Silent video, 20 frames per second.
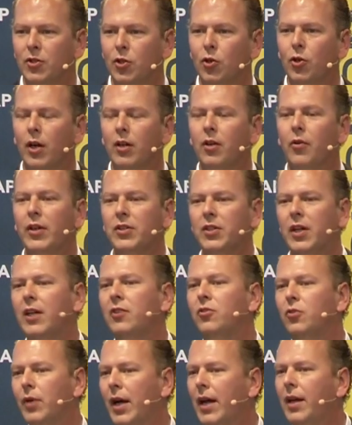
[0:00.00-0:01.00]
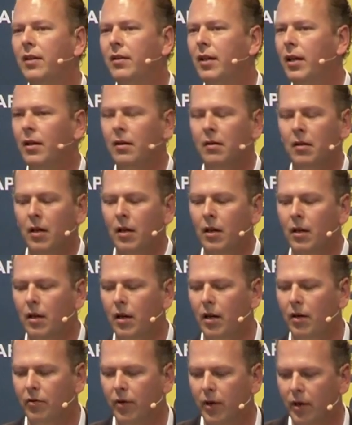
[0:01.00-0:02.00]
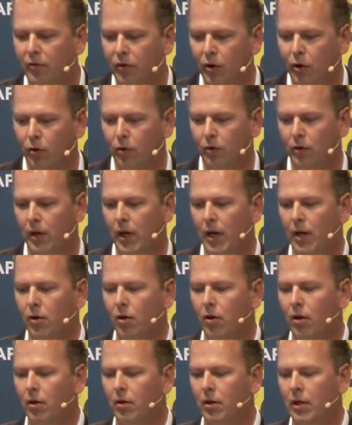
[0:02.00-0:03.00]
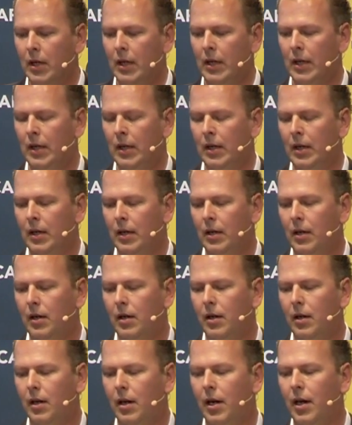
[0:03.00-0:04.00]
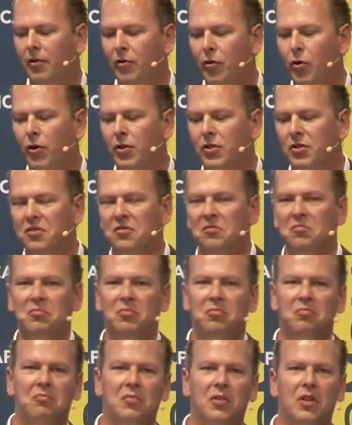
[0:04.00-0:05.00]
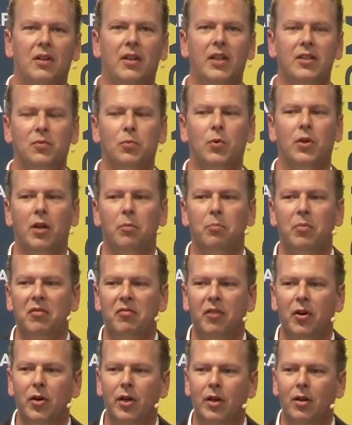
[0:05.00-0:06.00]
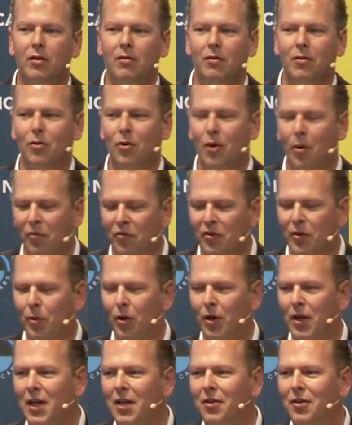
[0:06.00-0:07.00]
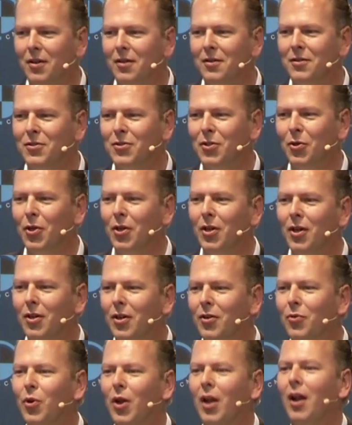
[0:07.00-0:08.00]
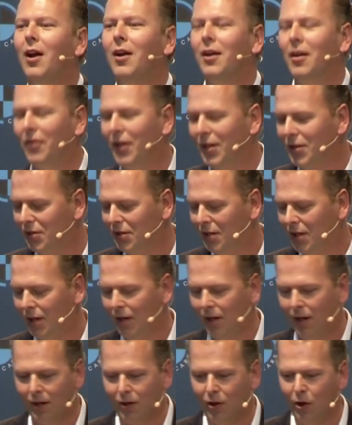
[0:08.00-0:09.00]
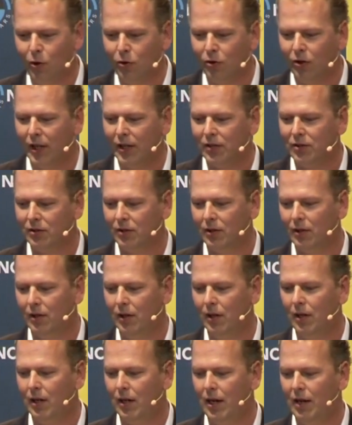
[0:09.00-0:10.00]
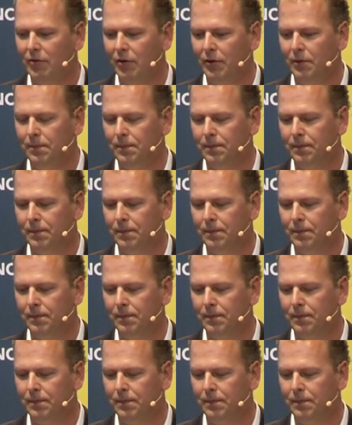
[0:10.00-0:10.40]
you're not crashing into anything in front of you at all. And of course, this will not be very comfortable either, so you're not going to rely on this and go to this level.